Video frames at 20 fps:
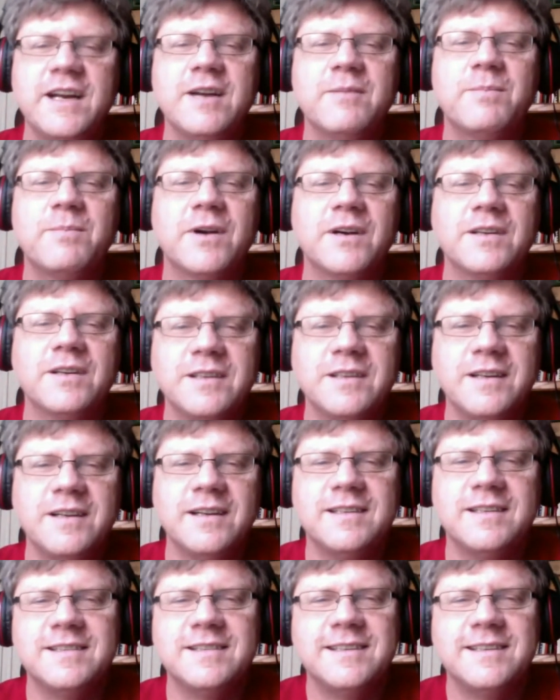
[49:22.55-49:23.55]
person
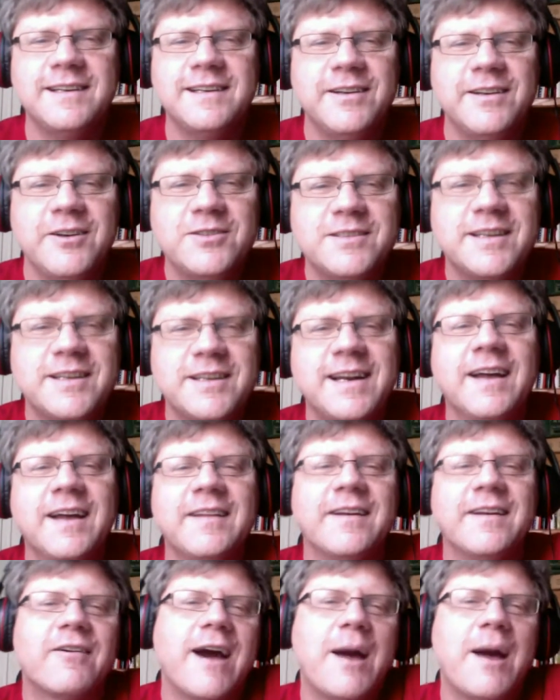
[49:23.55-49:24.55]
and to seeing you sitting on
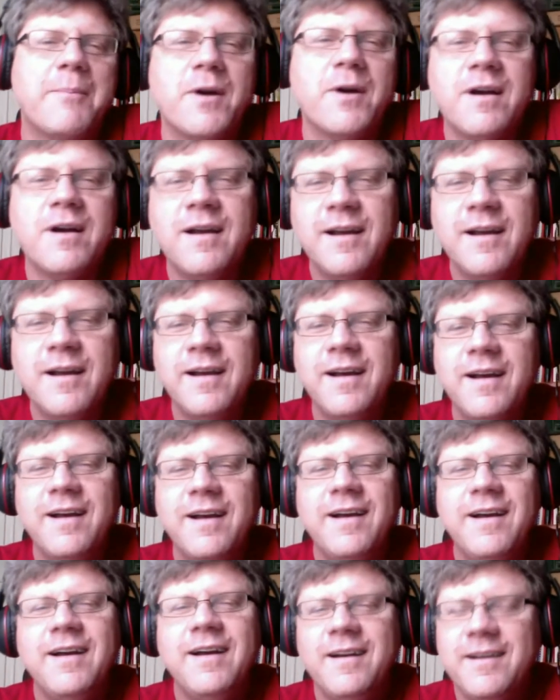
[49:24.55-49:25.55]
the crapper,
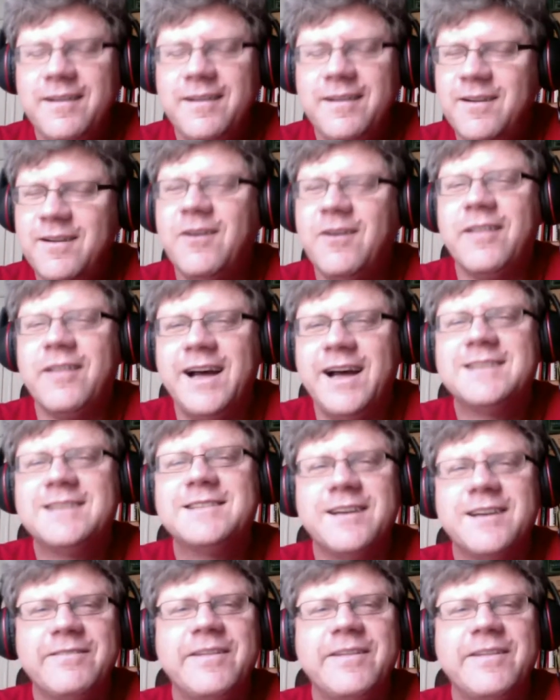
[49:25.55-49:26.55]
no, that's
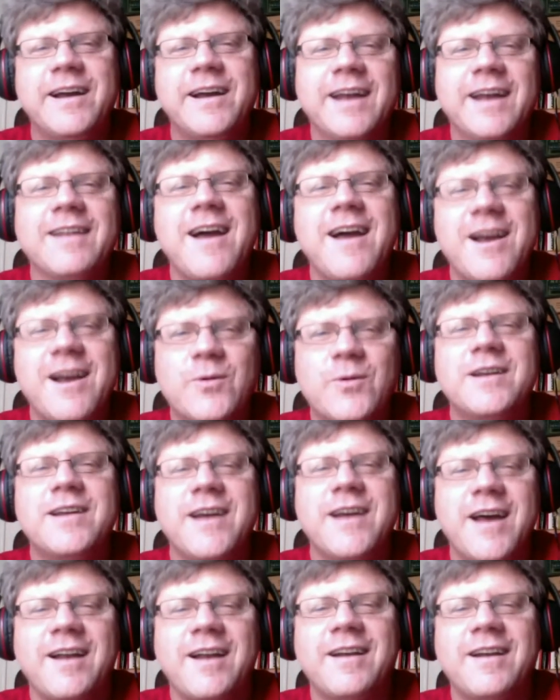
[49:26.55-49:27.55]
an event I'd like to attend.